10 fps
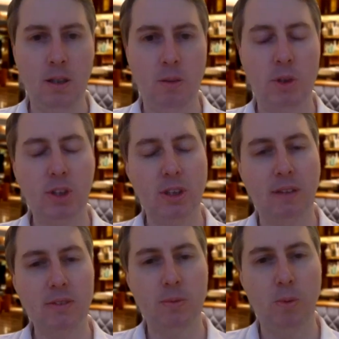Once you're
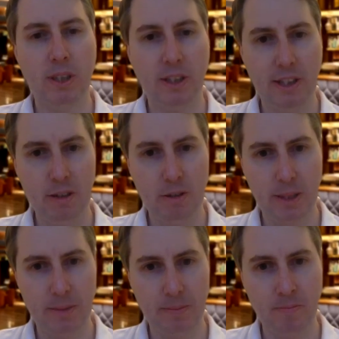comfortable with the
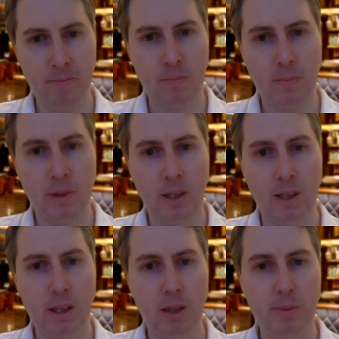theory,
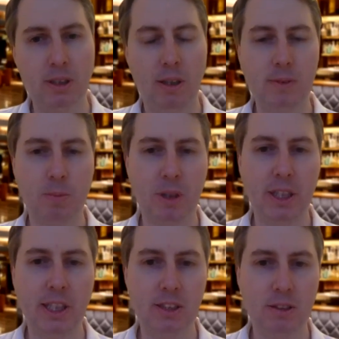it will be time to bring it
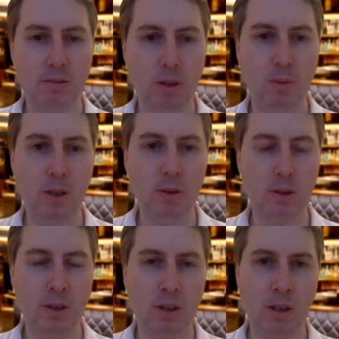into the real world
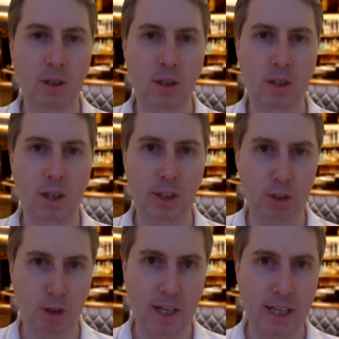and
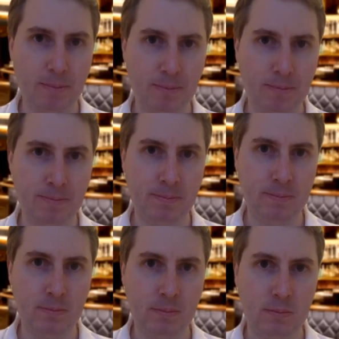trial it,
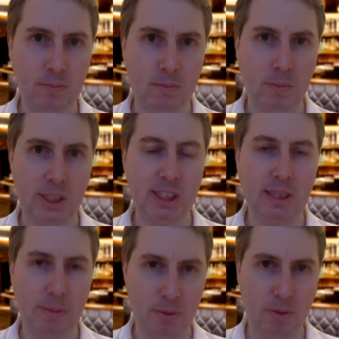which is
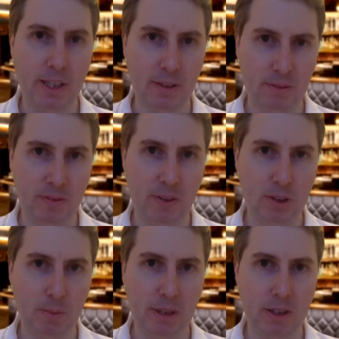step three of the
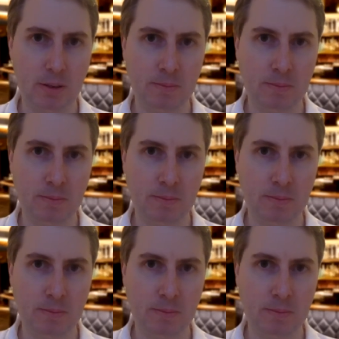future method.